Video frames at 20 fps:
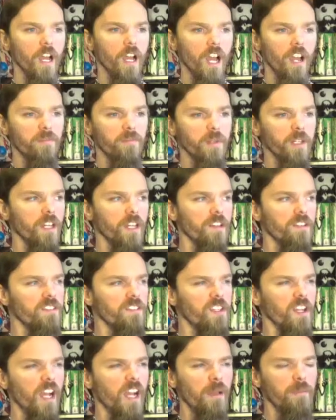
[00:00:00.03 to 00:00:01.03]
I've been asked
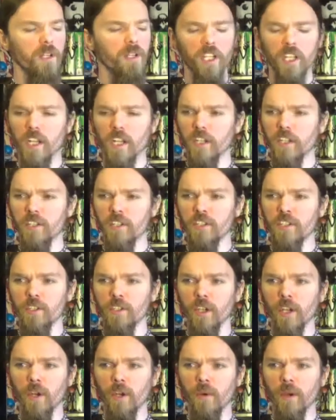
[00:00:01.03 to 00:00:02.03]
time and again to
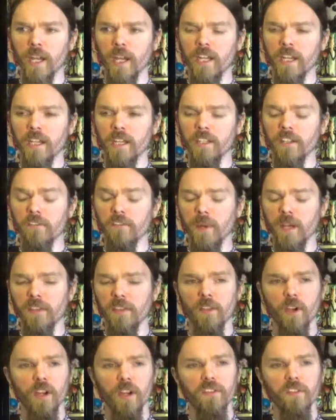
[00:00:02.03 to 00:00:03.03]
go and give my
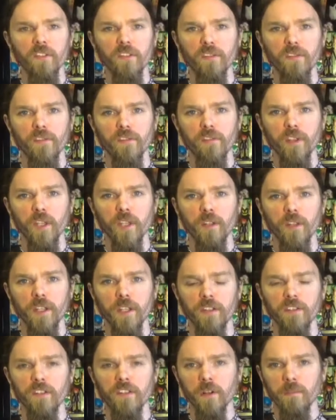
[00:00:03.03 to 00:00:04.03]
thoughts and
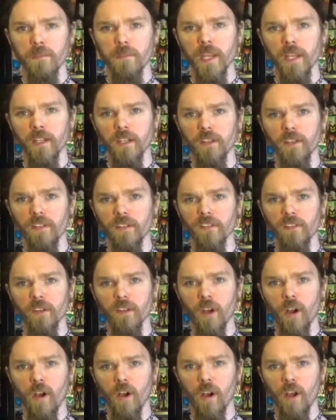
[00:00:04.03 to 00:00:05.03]
feelings and opinions
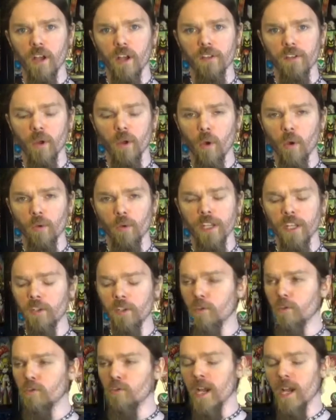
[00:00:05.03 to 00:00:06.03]
on the whole net
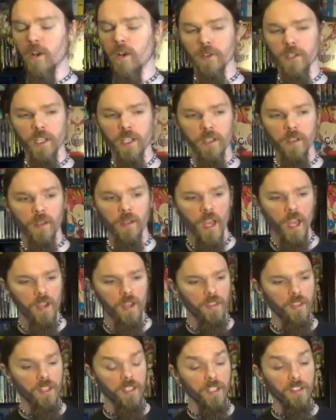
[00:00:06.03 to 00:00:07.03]
neutrality
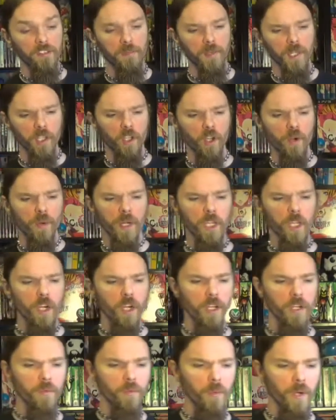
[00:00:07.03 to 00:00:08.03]
thing that's been going
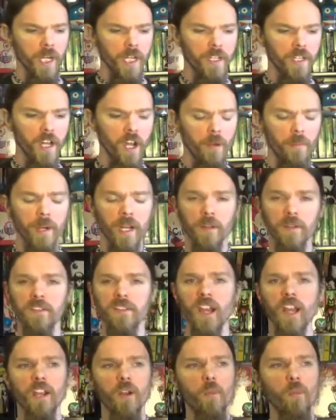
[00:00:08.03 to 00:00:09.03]
on right now, but I was
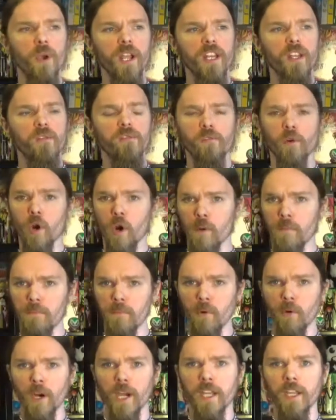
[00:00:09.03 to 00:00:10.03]
kind of waiting for a
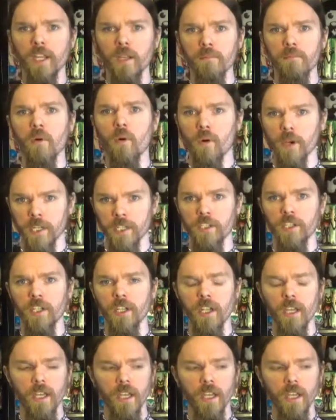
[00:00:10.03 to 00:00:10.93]
breaking point.